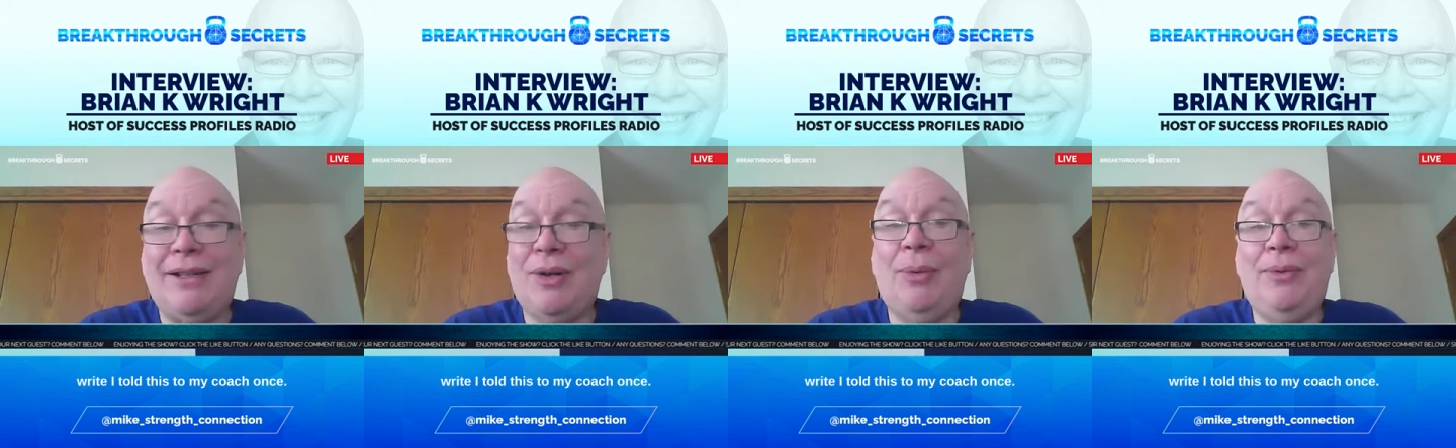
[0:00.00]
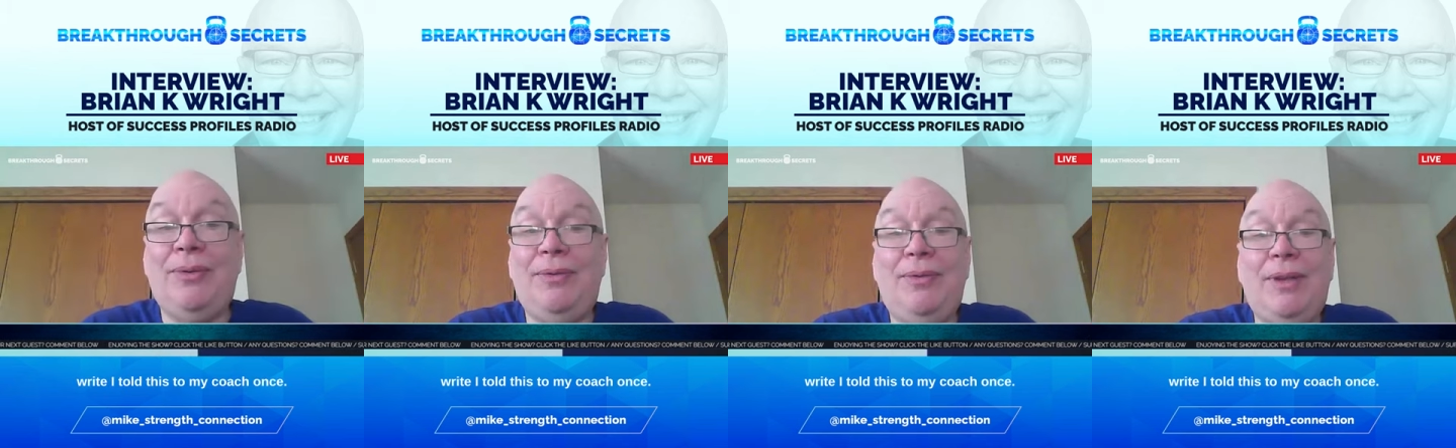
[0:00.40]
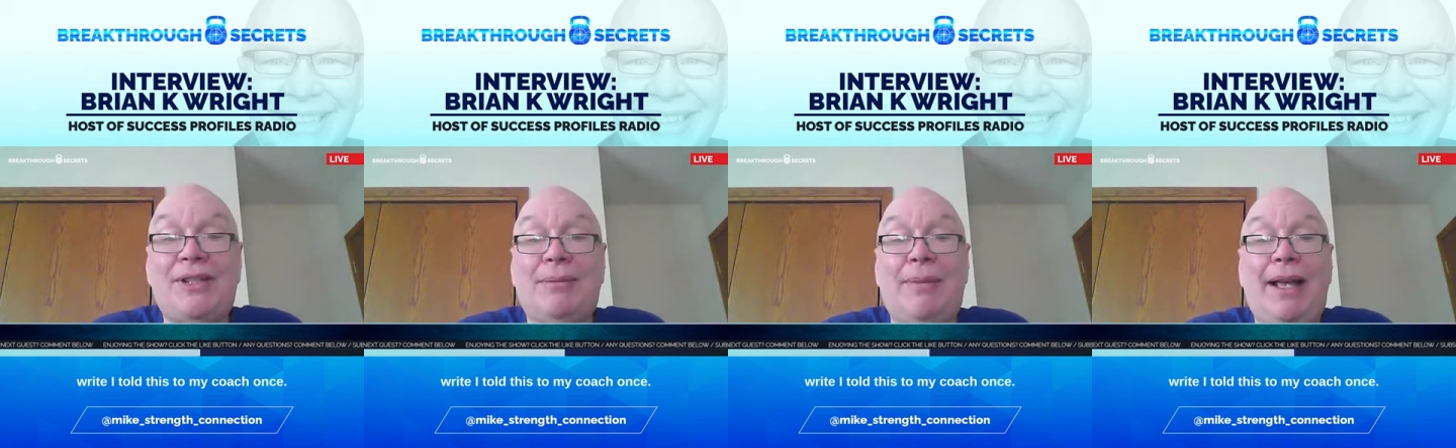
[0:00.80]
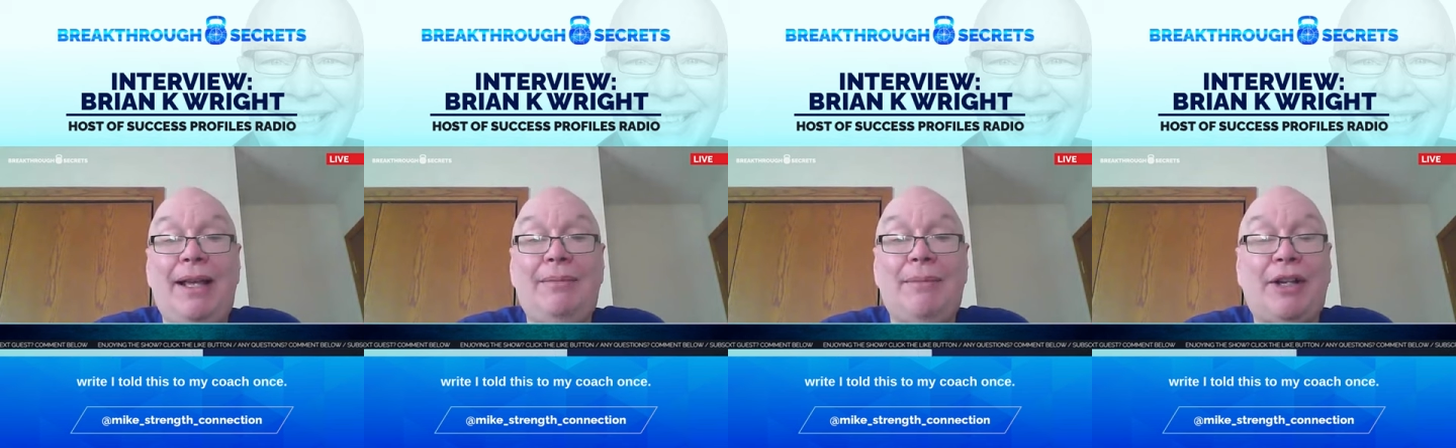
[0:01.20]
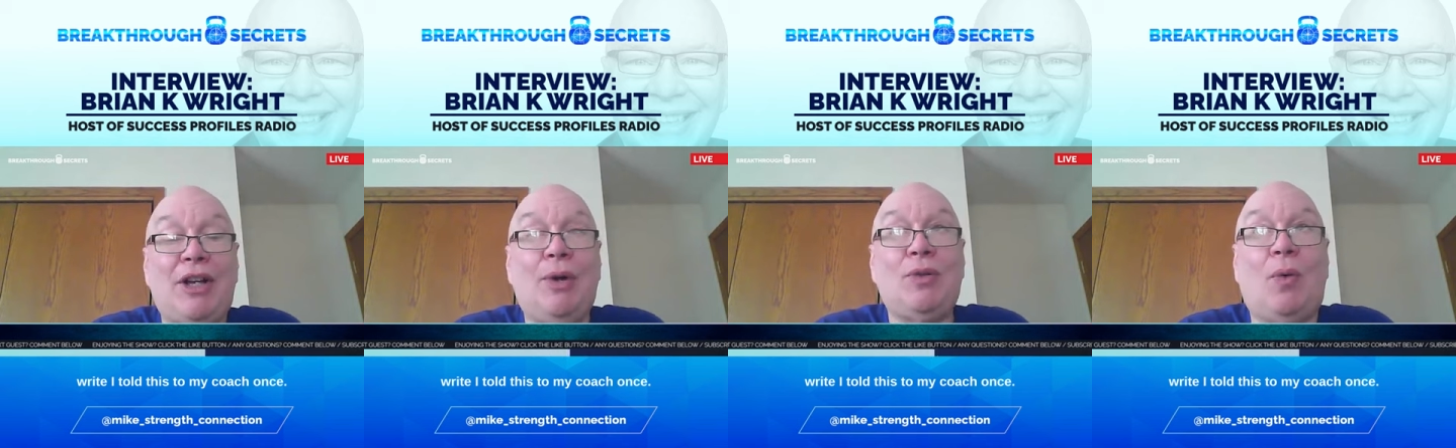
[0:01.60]
I told this to my my
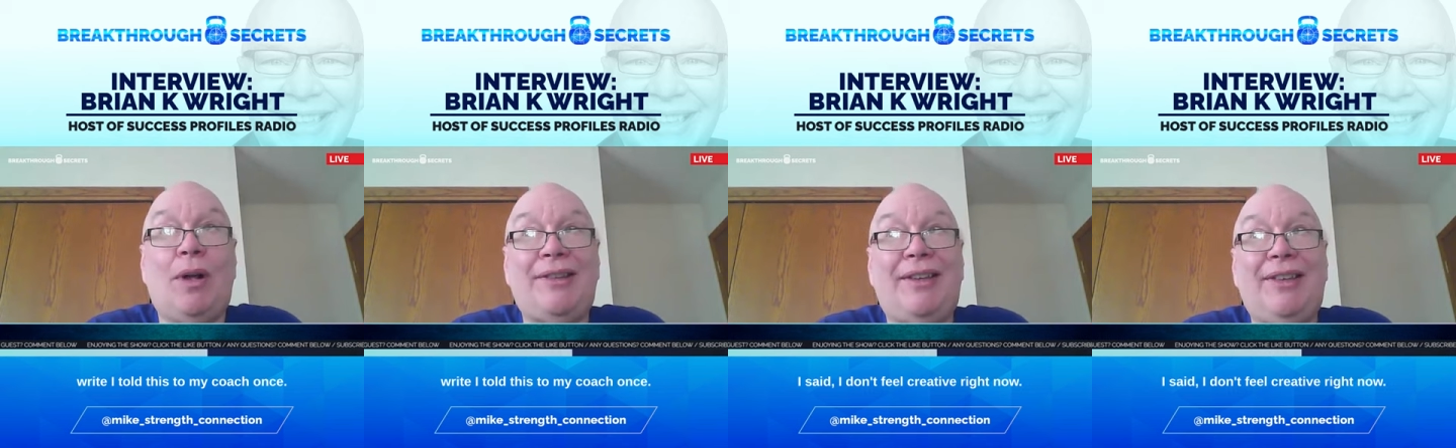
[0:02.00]
coach once.